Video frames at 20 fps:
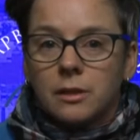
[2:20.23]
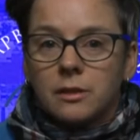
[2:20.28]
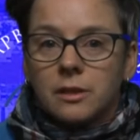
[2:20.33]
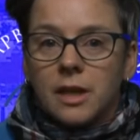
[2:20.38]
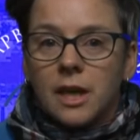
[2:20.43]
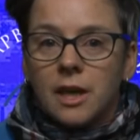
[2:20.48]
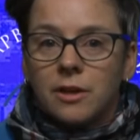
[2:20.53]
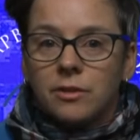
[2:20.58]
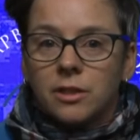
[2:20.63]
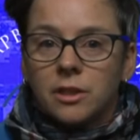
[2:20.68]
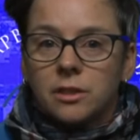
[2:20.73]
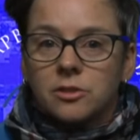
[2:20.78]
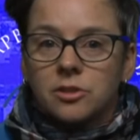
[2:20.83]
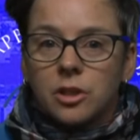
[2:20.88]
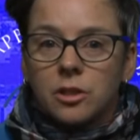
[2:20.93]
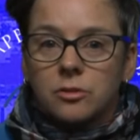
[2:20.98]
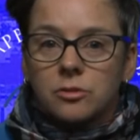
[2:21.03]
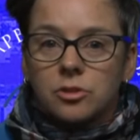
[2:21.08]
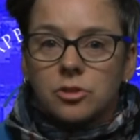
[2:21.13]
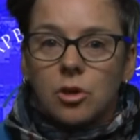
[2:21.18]
Caring
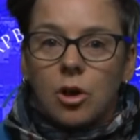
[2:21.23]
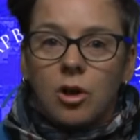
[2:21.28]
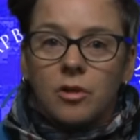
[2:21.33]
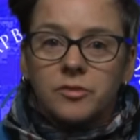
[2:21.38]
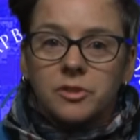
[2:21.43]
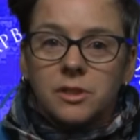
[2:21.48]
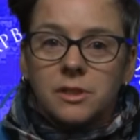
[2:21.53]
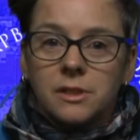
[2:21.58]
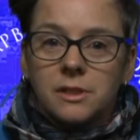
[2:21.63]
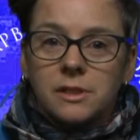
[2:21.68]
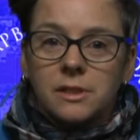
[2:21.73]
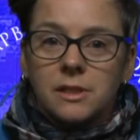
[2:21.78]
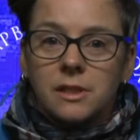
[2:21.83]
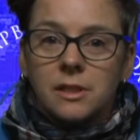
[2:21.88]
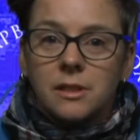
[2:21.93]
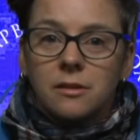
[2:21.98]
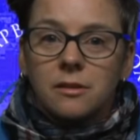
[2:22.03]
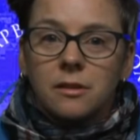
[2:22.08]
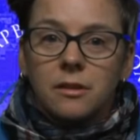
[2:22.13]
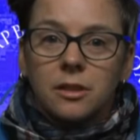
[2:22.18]
adults often
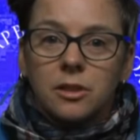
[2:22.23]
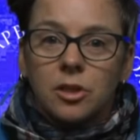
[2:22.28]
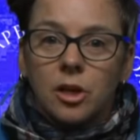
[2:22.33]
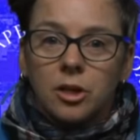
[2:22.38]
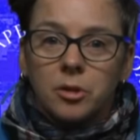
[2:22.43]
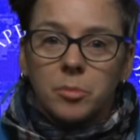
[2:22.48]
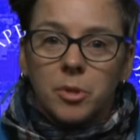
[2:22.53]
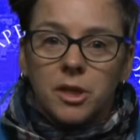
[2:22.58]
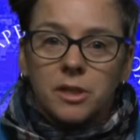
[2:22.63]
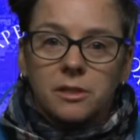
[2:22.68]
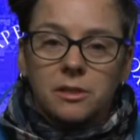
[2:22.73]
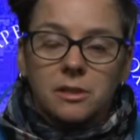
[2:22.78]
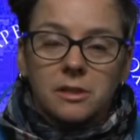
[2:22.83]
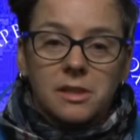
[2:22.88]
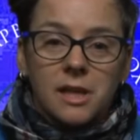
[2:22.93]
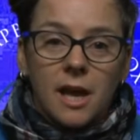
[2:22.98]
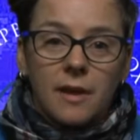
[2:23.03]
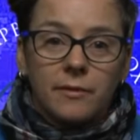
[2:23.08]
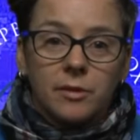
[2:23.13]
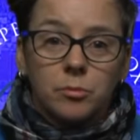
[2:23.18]
see that the young person
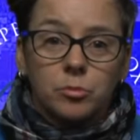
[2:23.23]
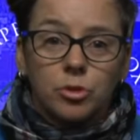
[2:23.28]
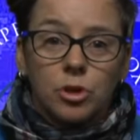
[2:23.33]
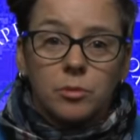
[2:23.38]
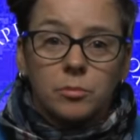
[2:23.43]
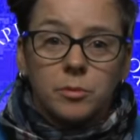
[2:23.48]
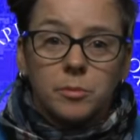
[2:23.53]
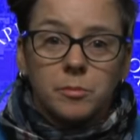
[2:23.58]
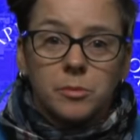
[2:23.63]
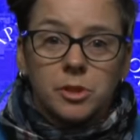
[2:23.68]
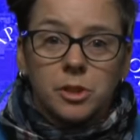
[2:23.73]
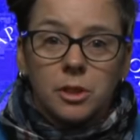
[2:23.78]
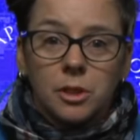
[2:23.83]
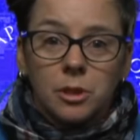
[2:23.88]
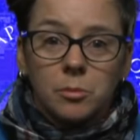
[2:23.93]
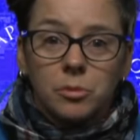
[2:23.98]
is having problems,